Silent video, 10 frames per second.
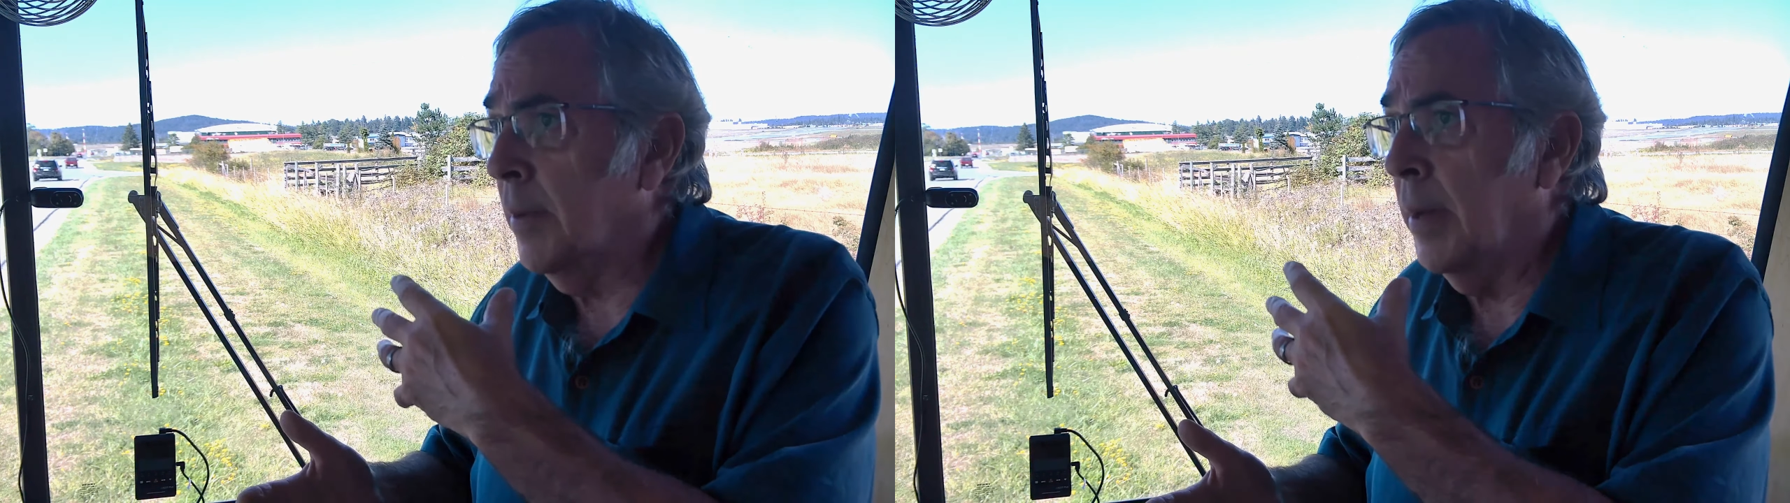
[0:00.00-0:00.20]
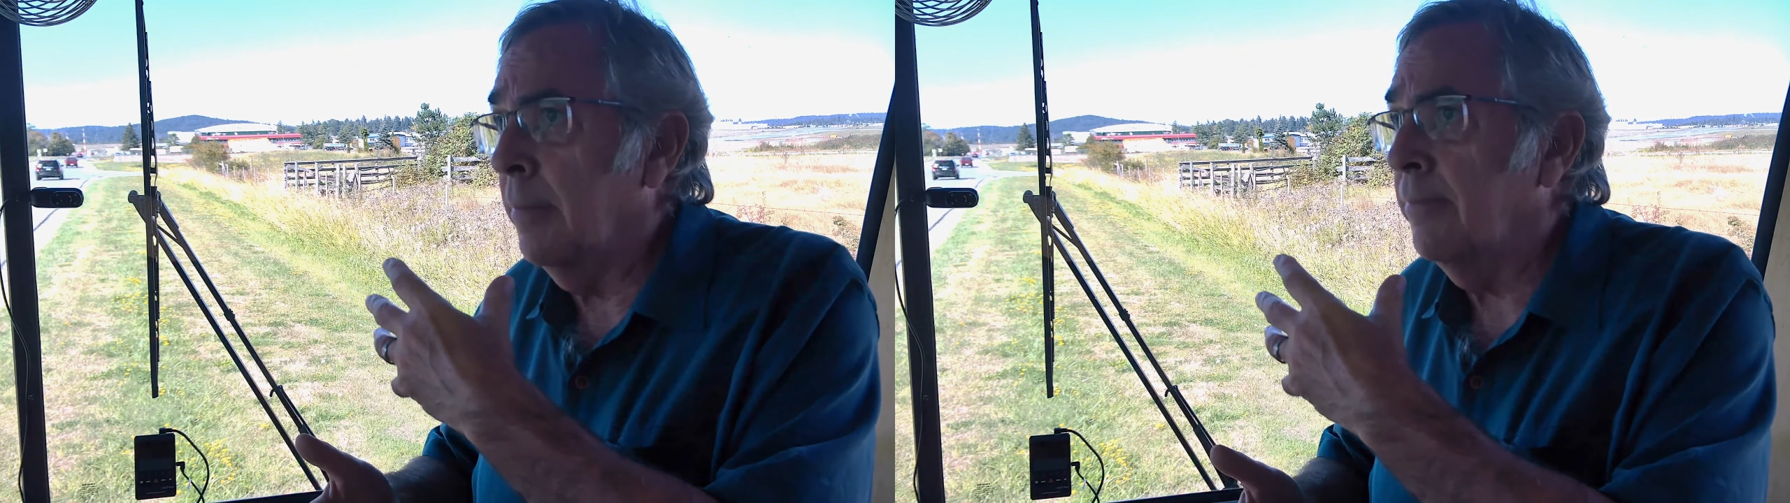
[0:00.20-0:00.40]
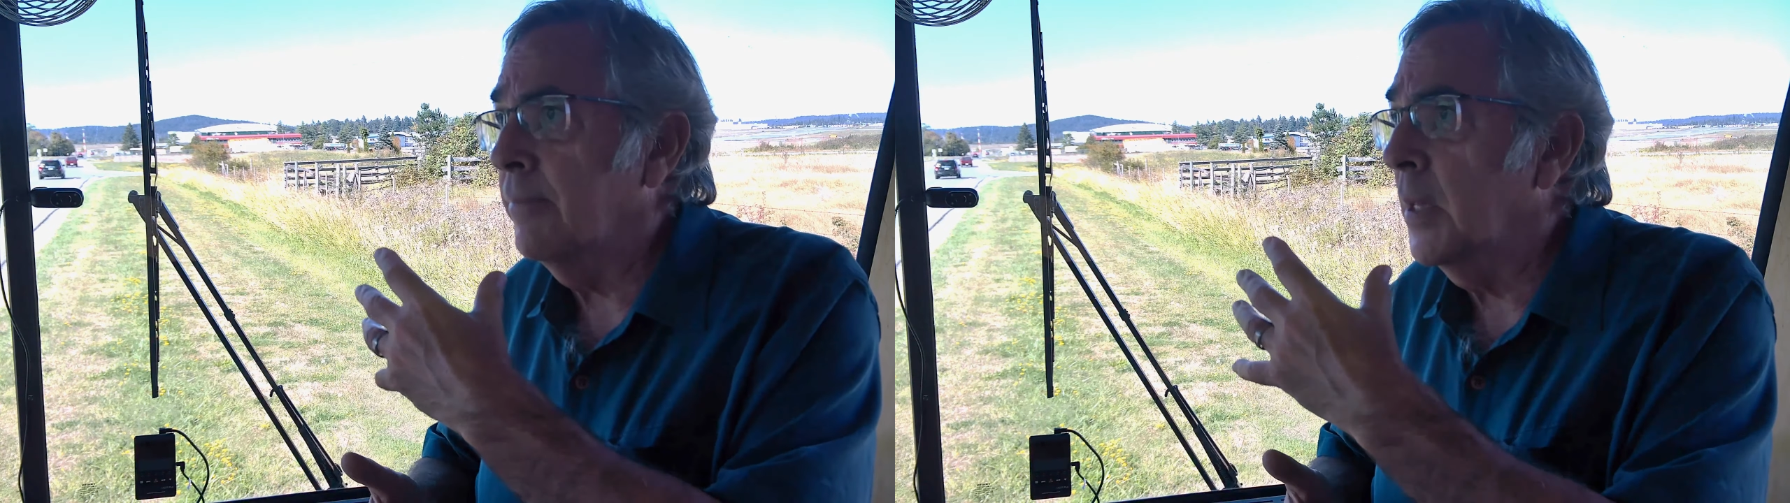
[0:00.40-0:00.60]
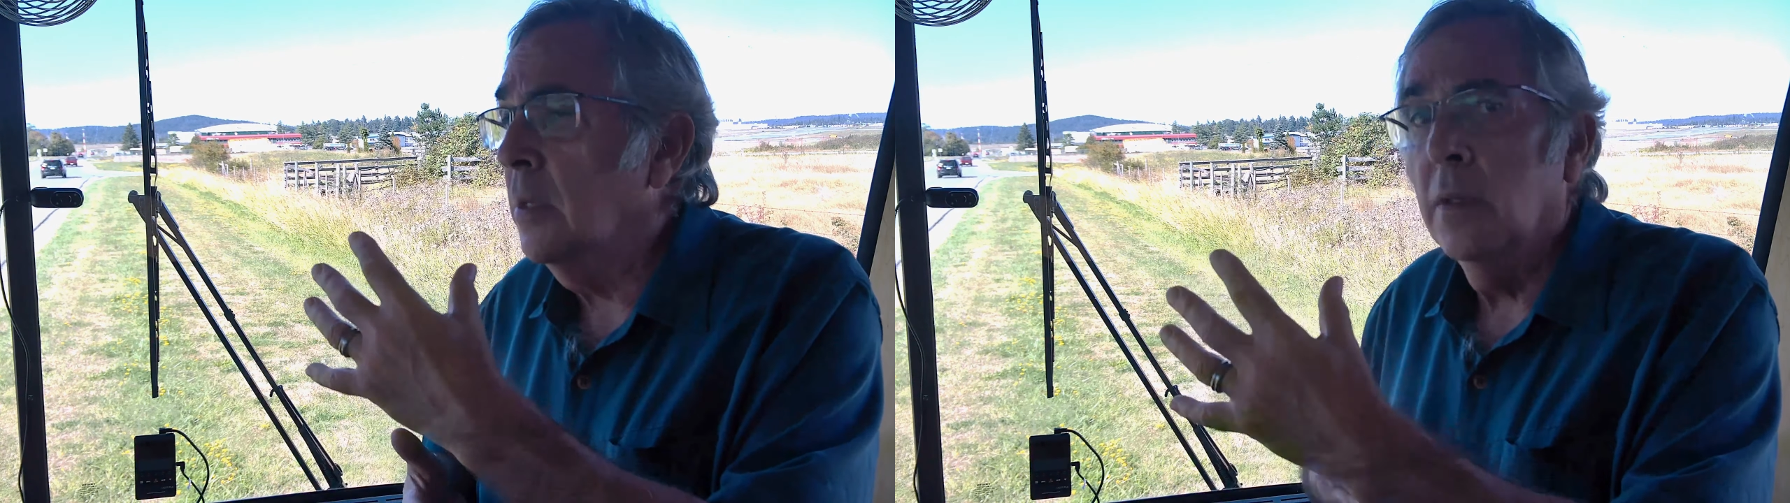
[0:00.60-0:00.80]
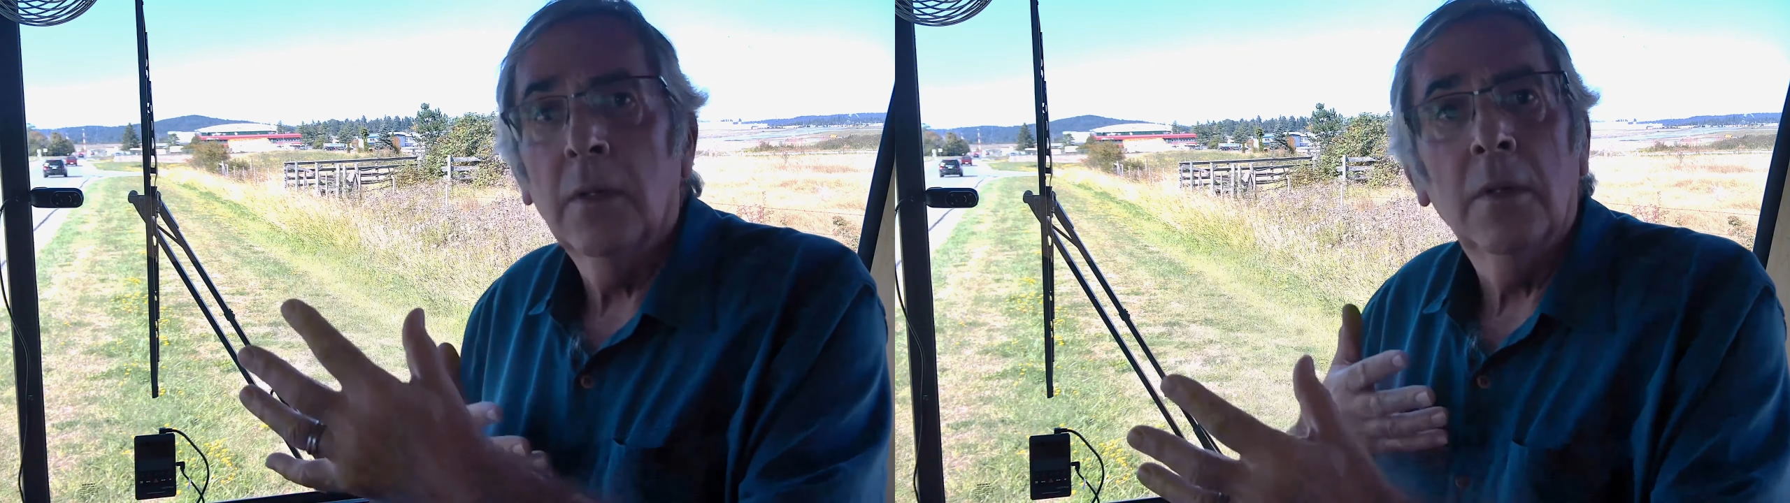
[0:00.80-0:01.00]
um,
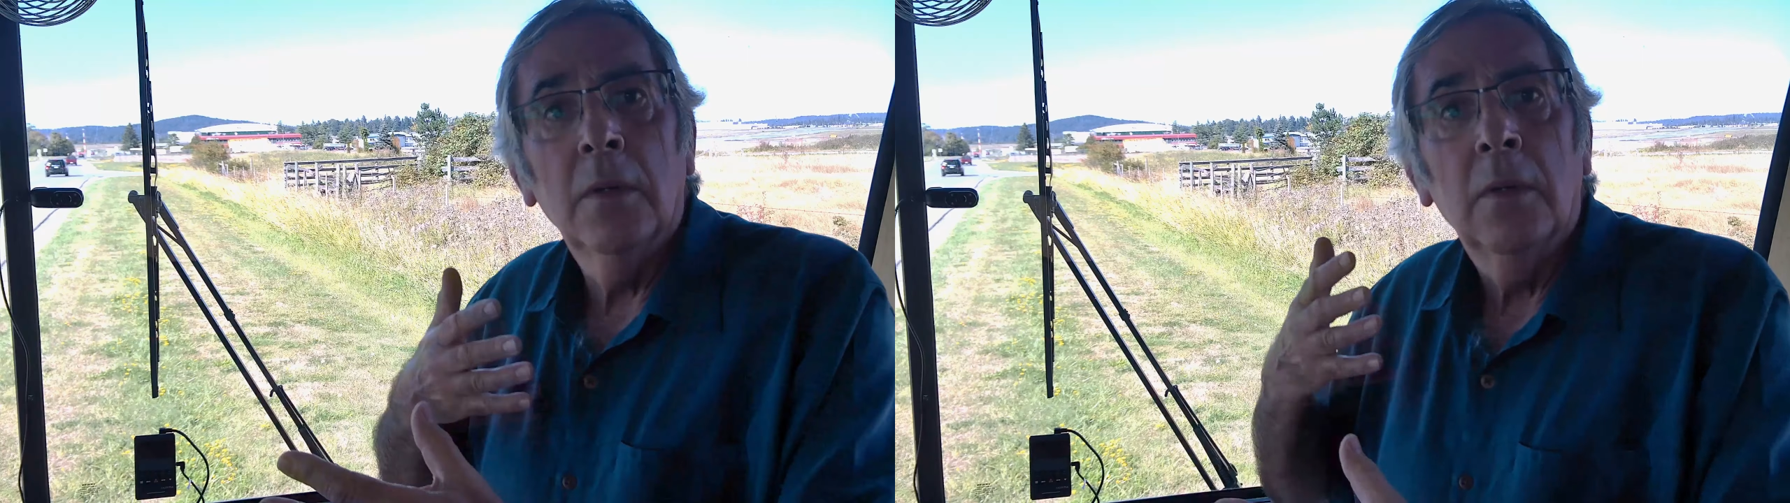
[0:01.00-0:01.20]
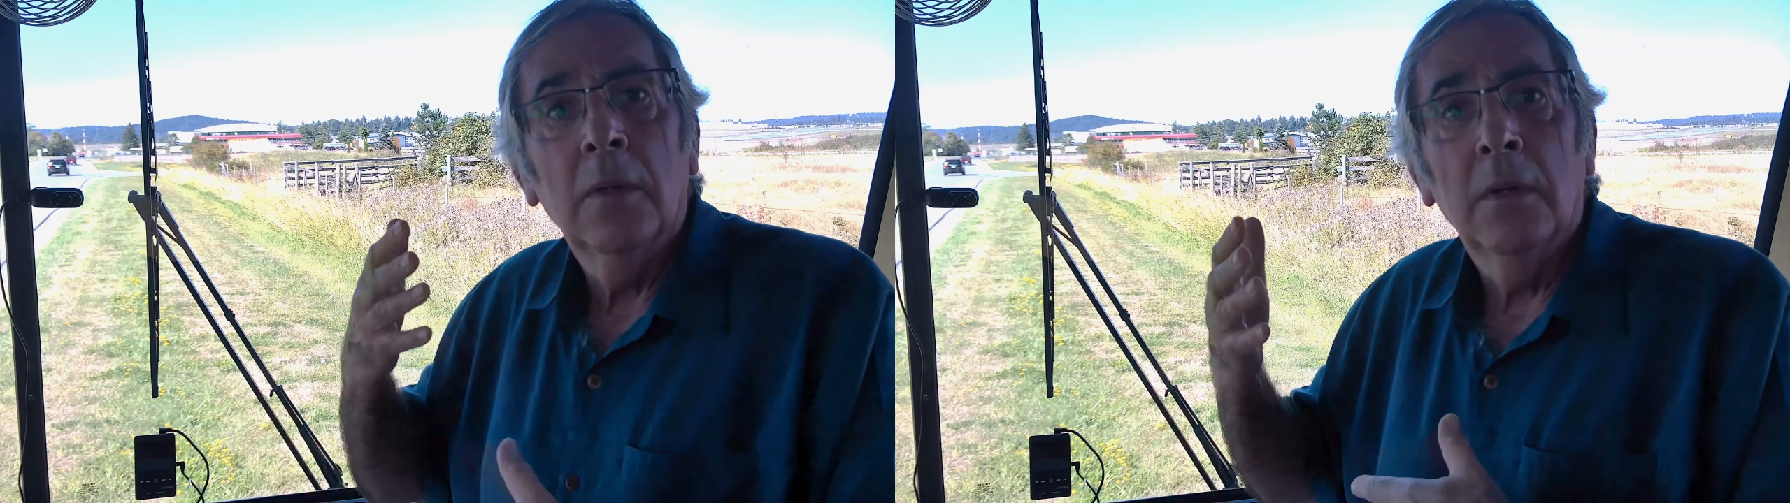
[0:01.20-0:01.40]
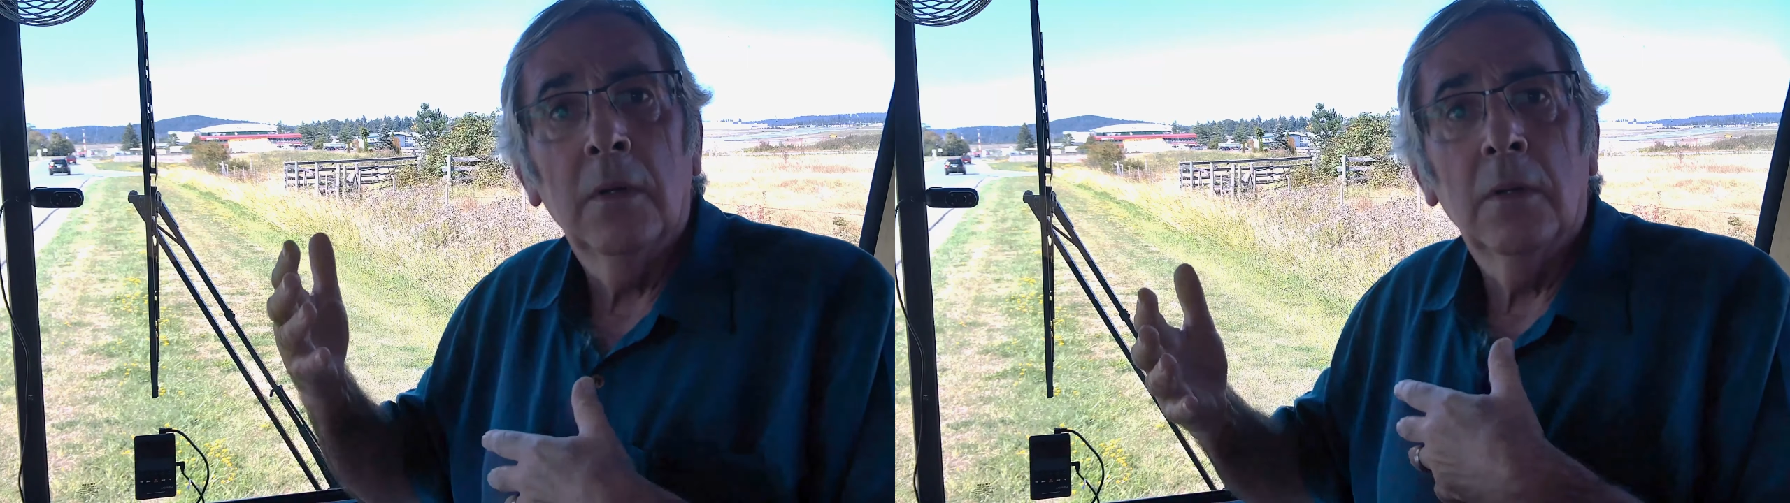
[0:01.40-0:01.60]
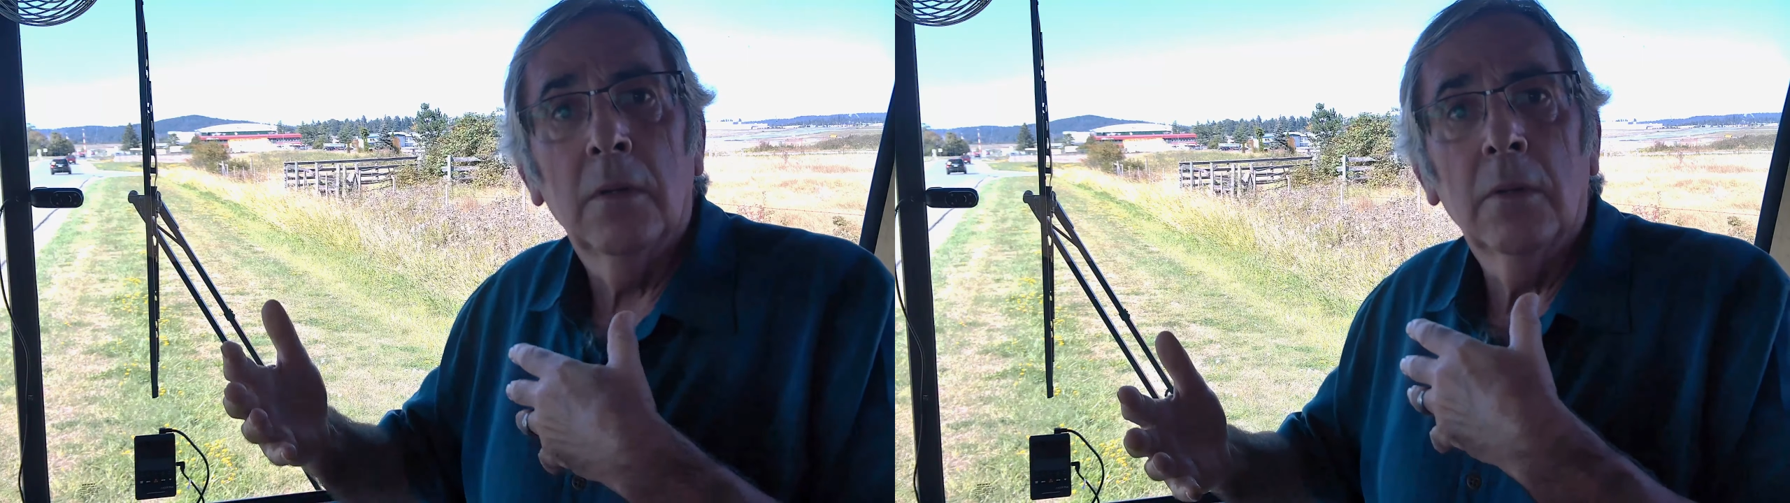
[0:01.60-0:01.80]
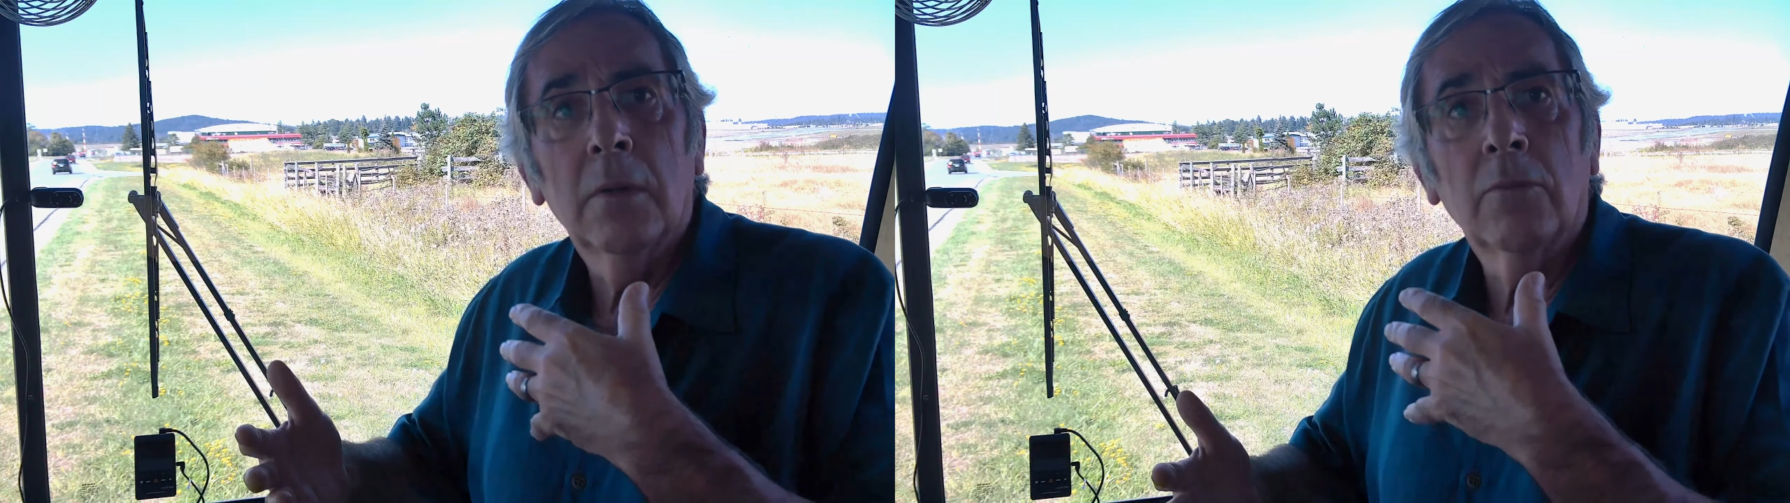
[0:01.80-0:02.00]

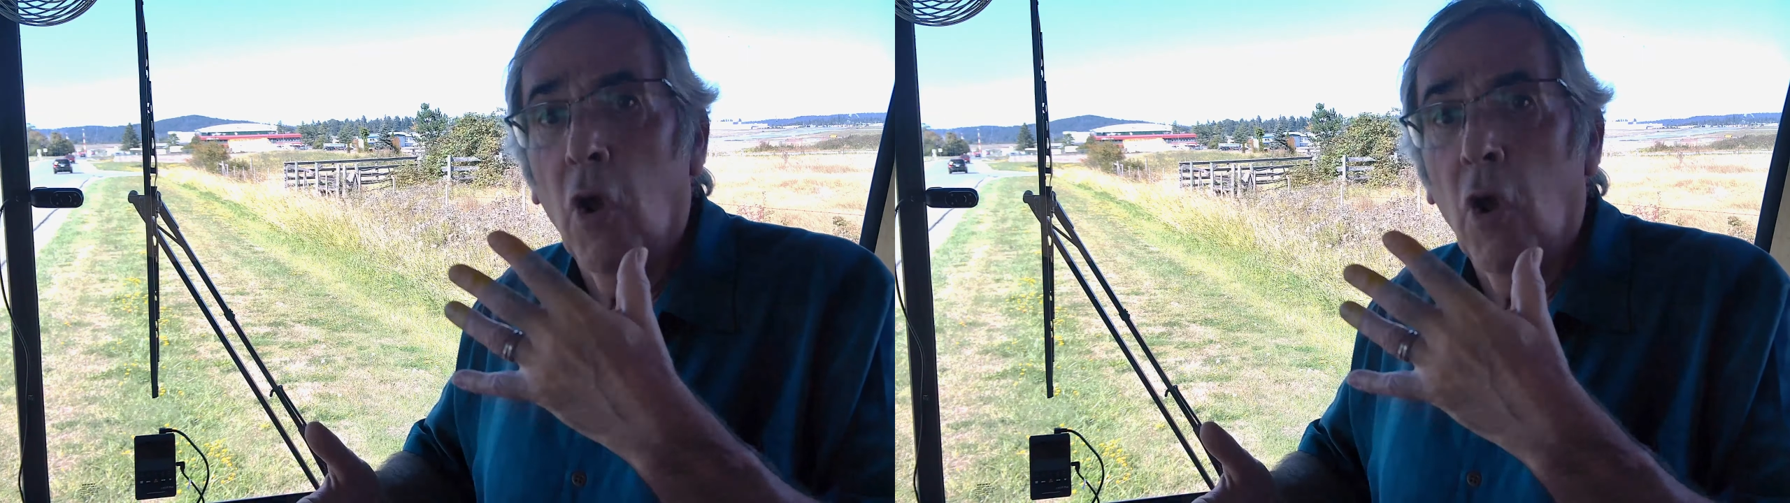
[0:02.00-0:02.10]
wrong.